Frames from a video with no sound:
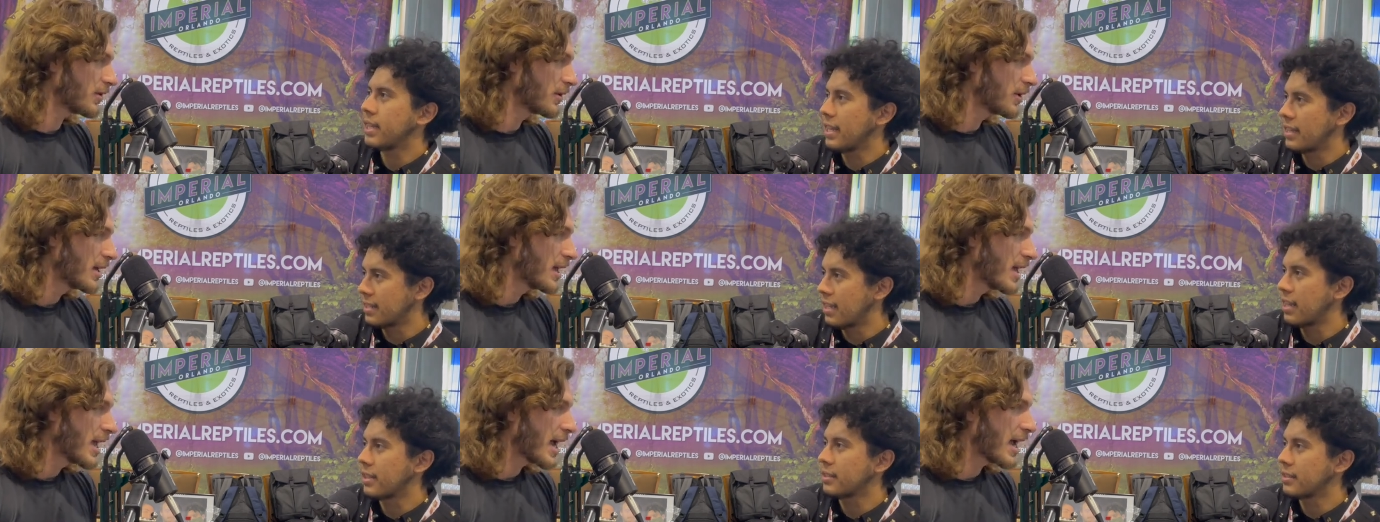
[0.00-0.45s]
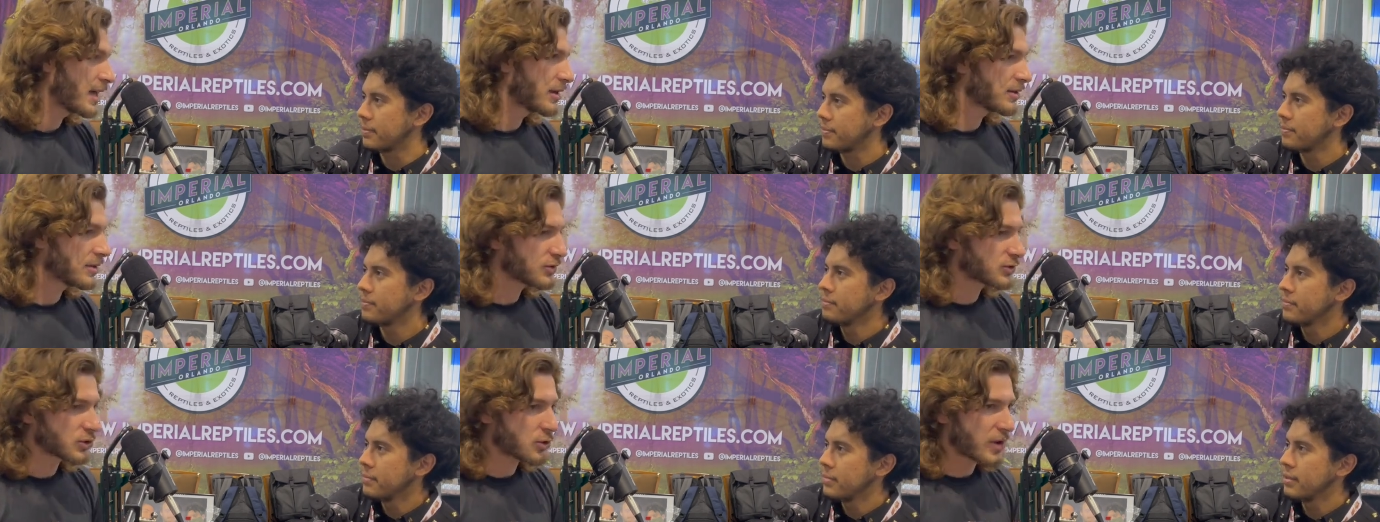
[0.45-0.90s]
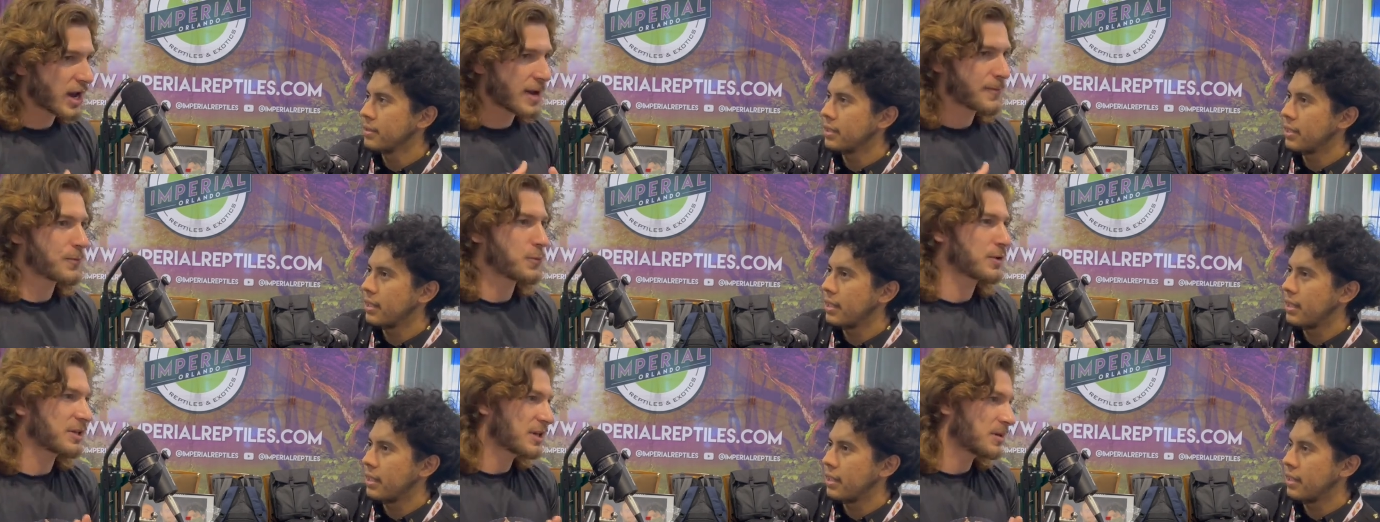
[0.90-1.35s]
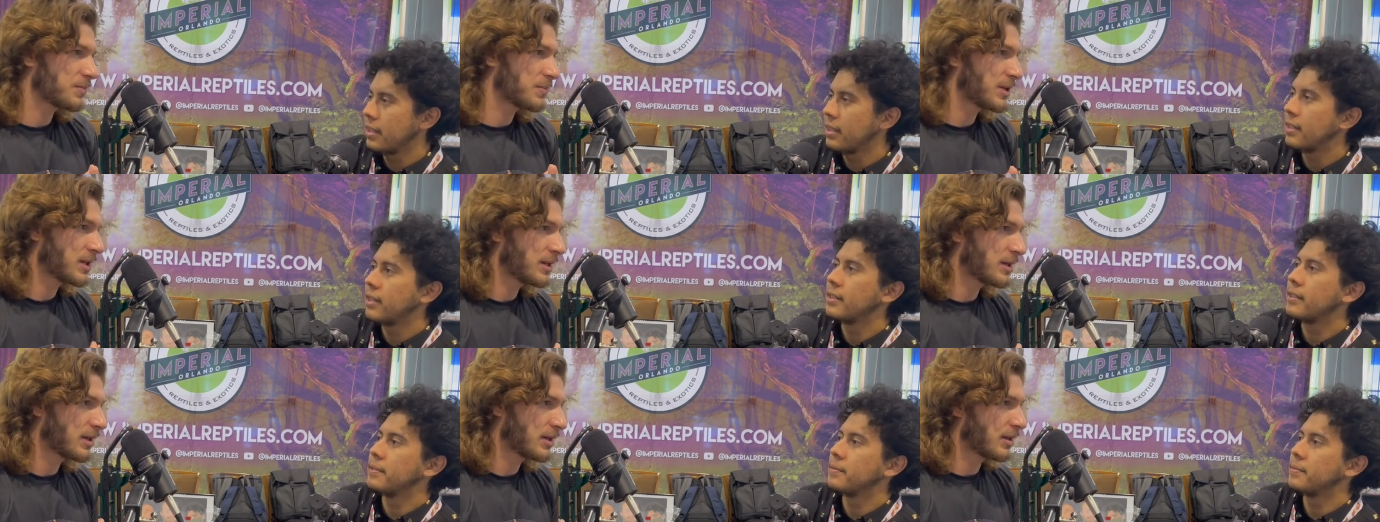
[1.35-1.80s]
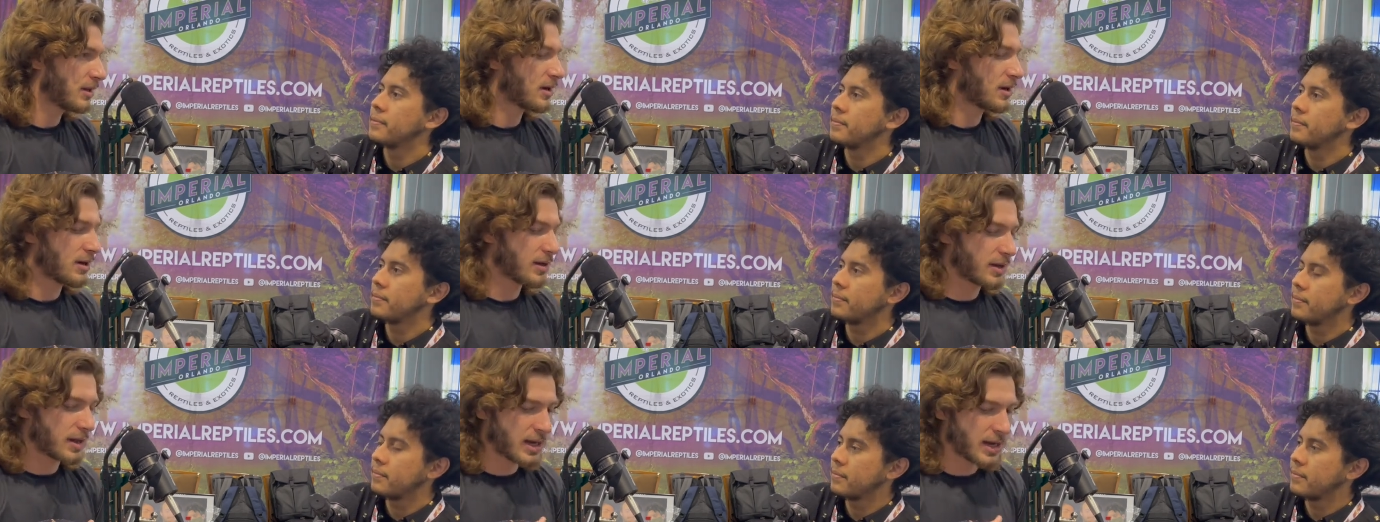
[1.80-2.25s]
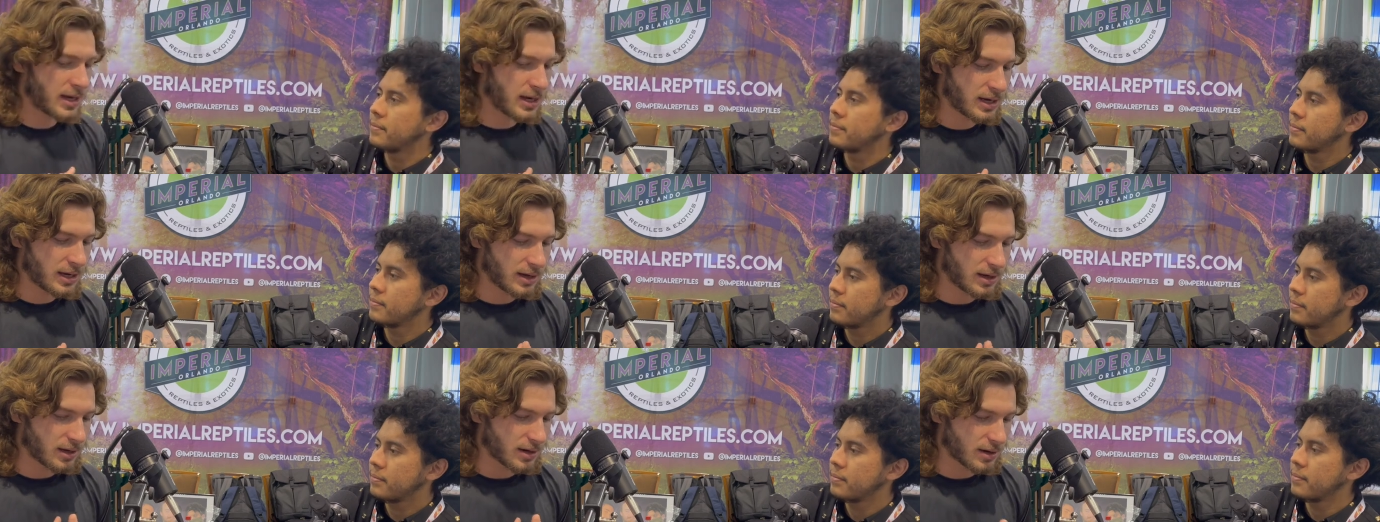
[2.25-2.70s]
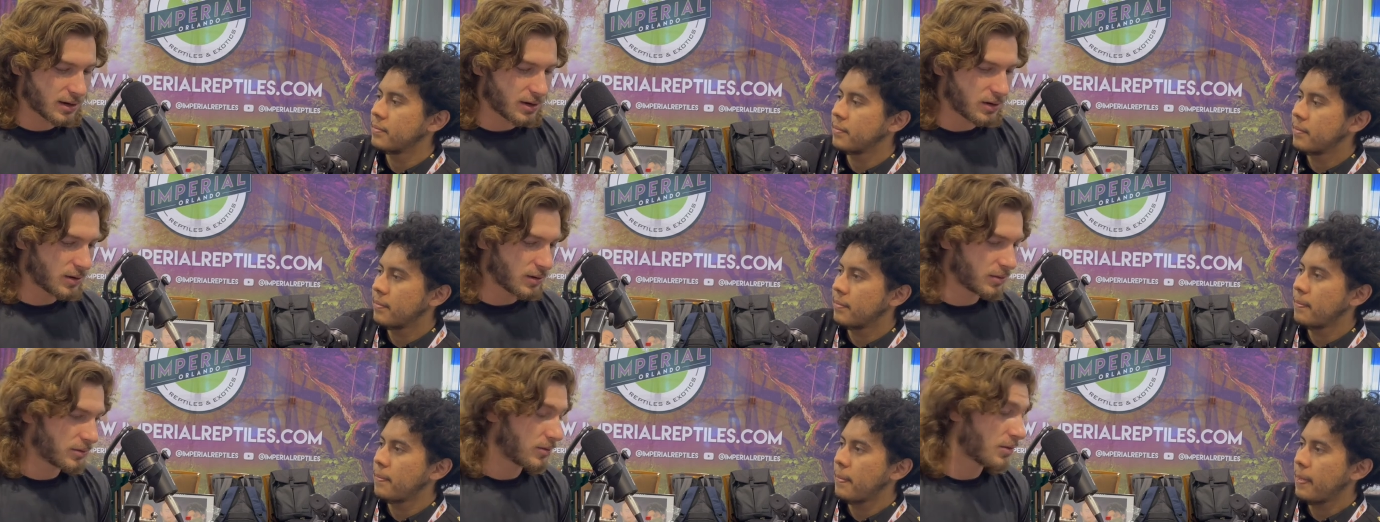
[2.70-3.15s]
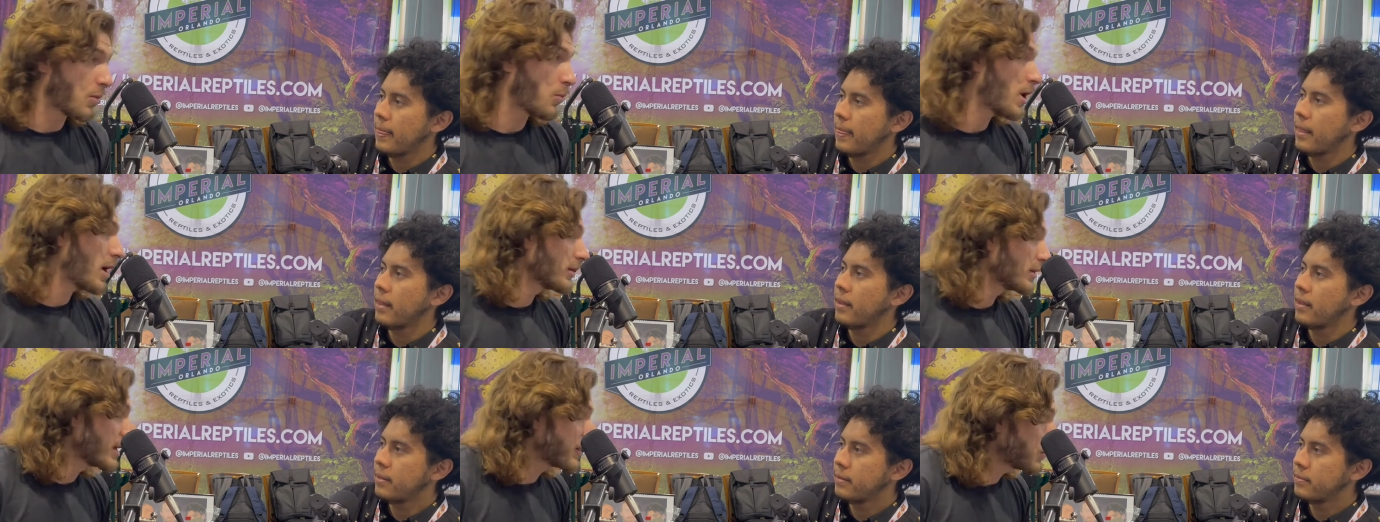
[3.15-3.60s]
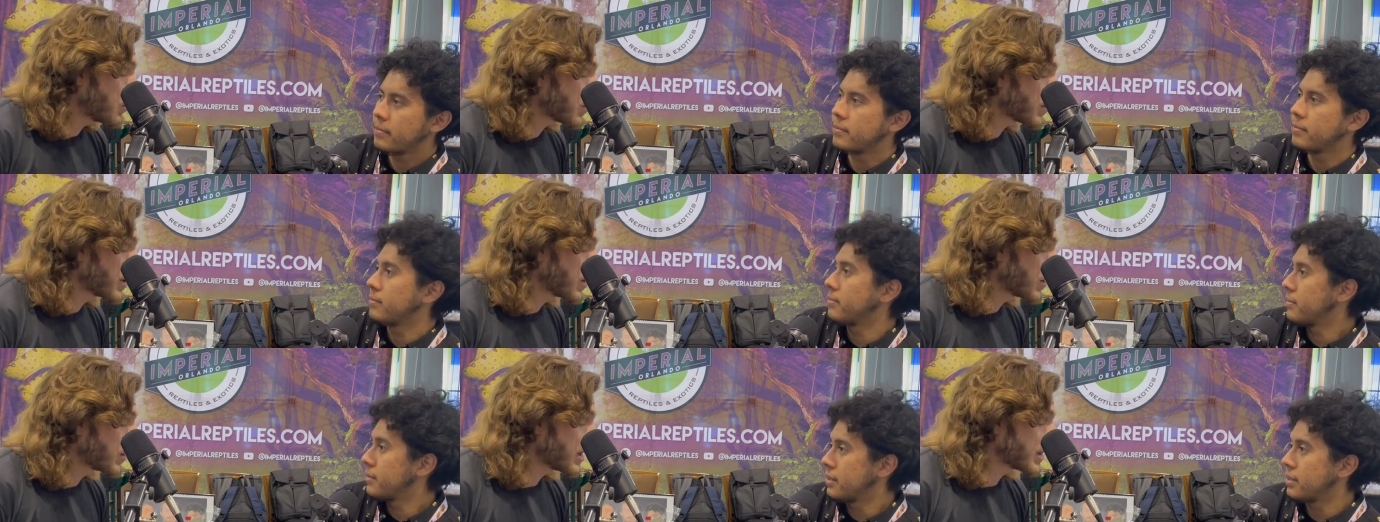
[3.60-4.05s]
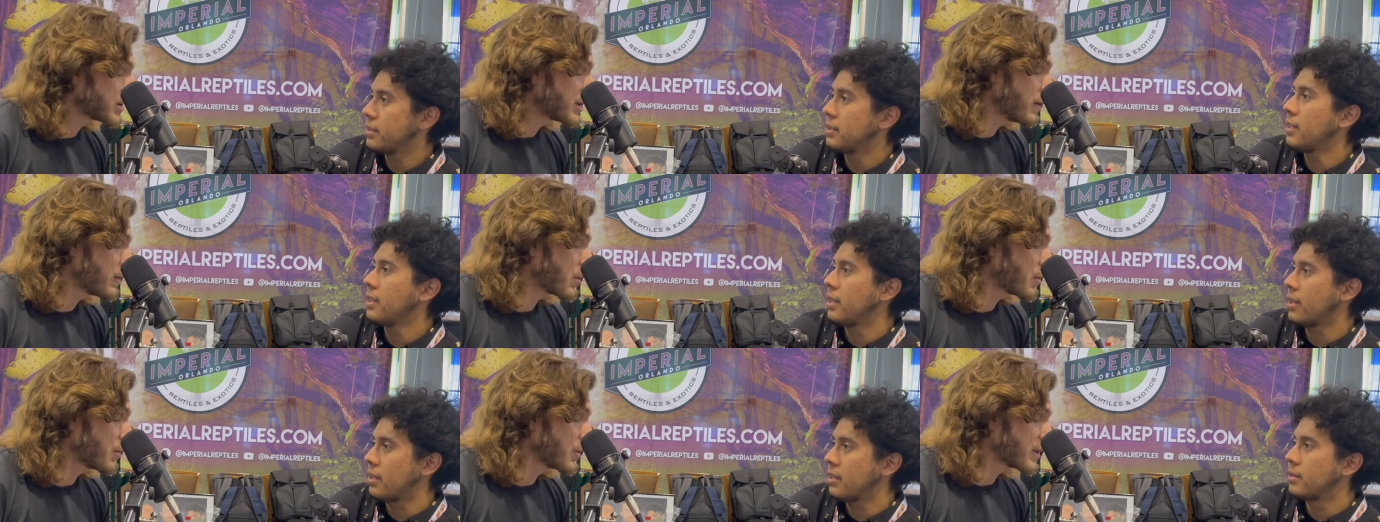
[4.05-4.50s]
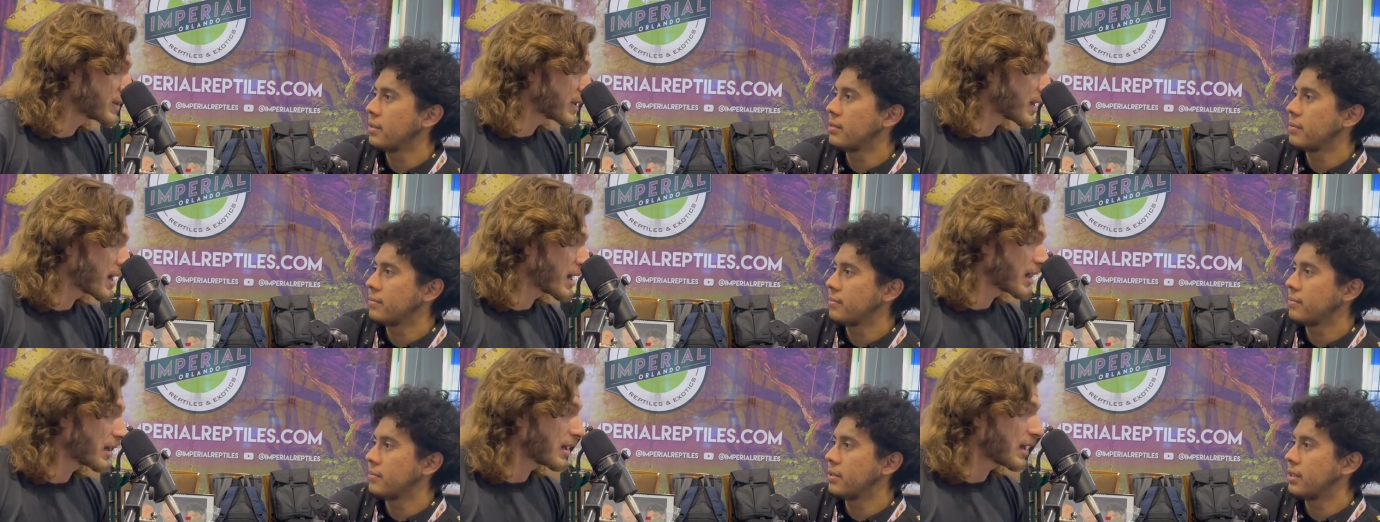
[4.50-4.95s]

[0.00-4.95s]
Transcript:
Speaker 1: Exactly. And so everyone can be a, a, a wildlife warrior, like Seagull would say.